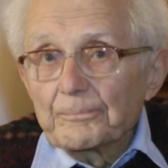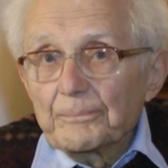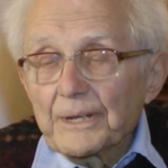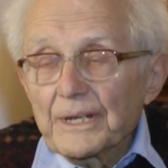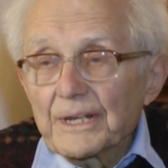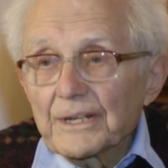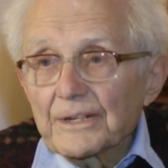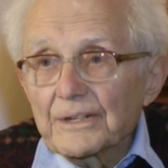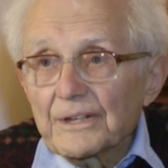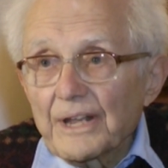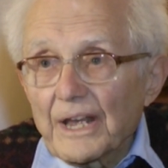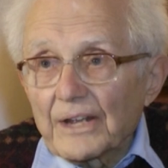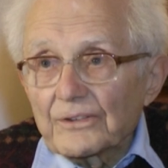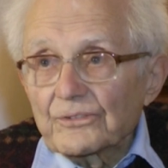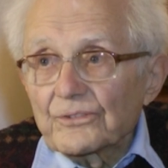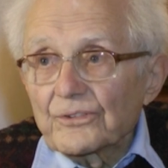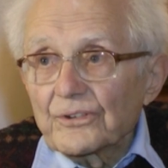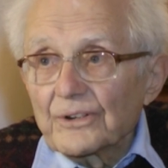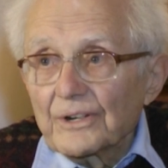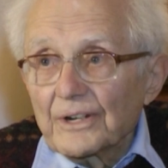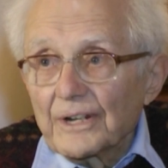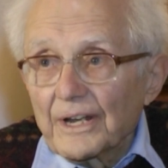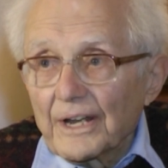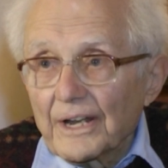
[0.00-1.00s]
being
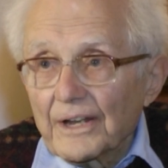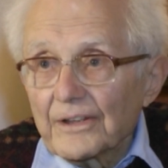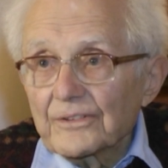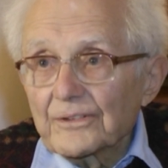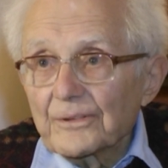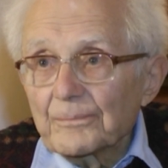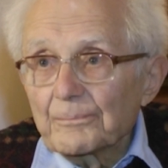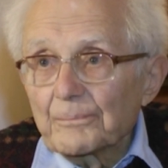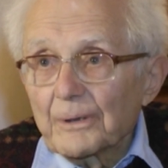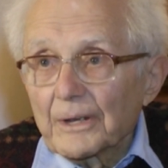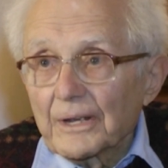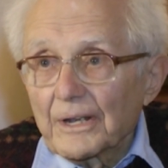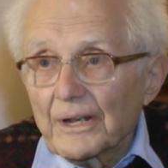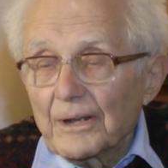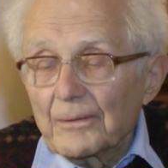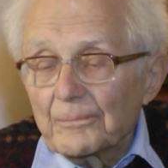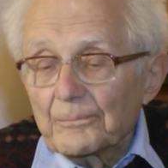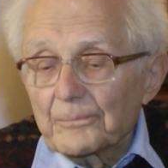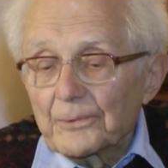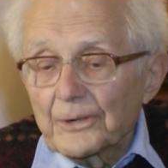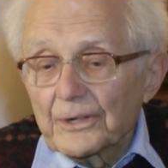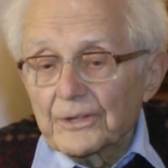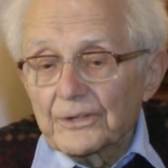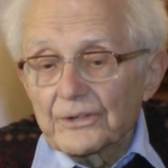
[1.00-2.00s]
naturalized and
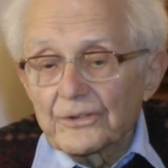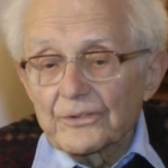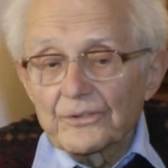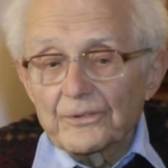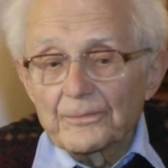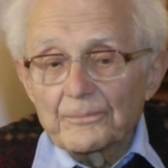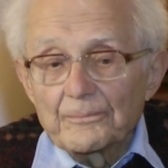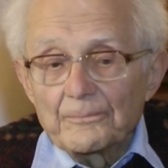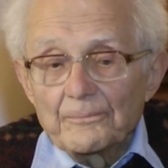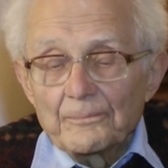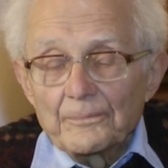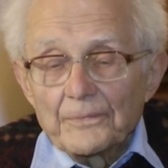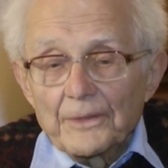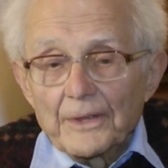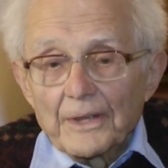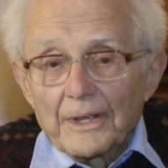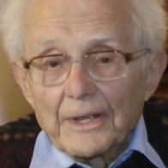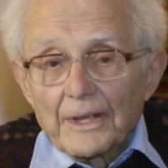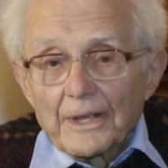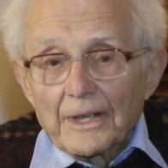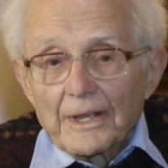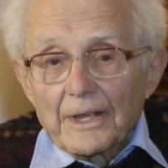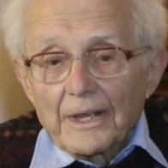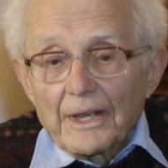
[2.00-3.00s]
become British,
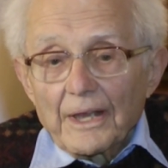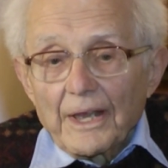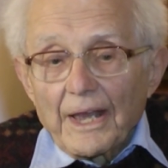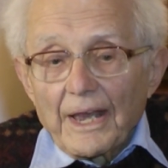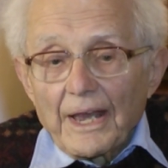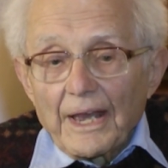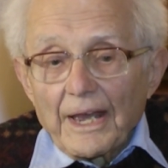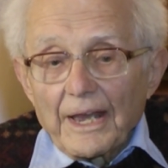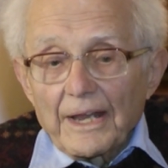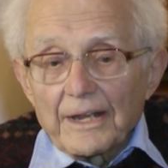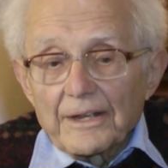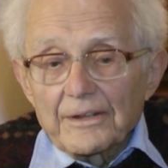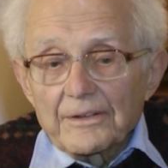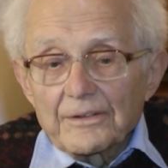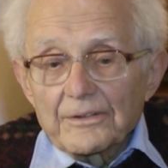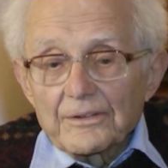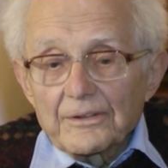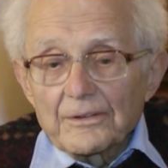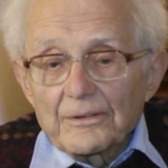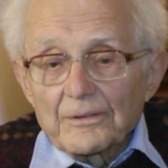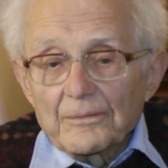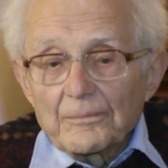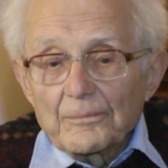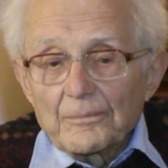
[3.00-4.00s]

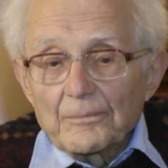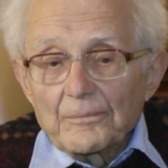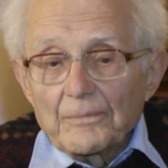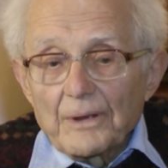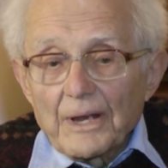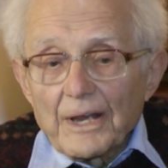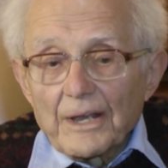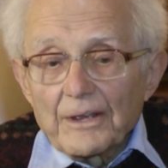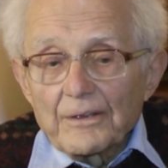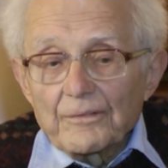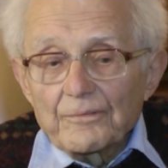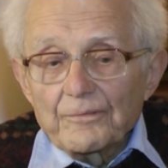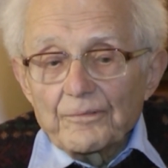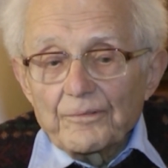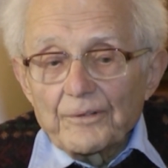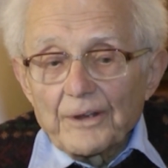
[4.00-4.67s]
and my